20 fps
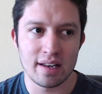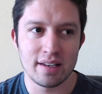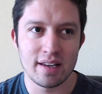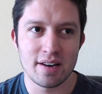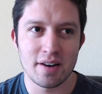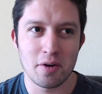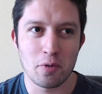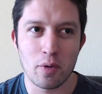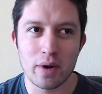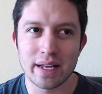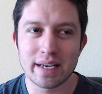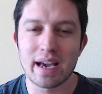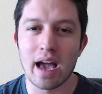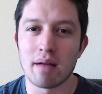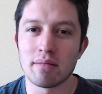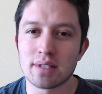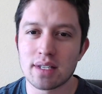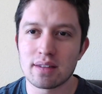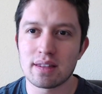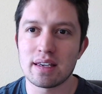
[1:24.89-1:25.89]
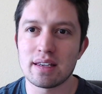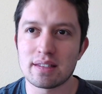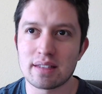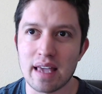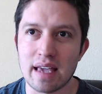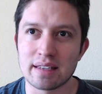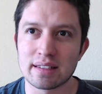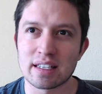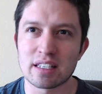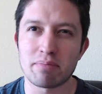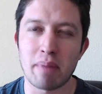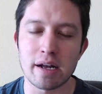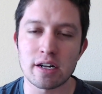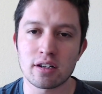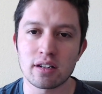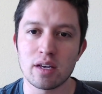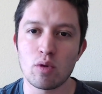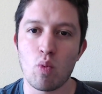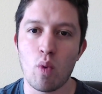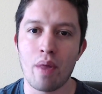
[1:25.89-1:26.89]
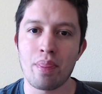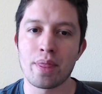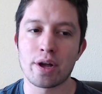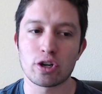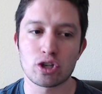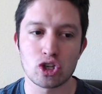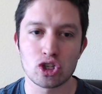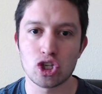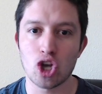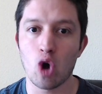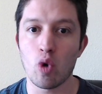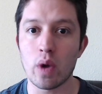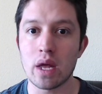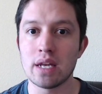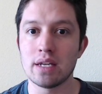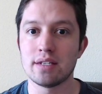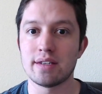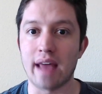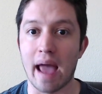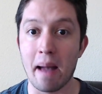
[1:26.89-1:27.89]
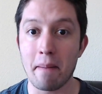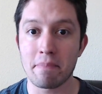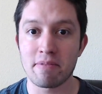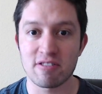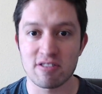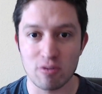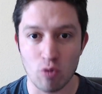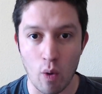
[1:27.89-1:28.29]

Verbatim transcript: you know, when it comes to these things, especially when they're so in-depth,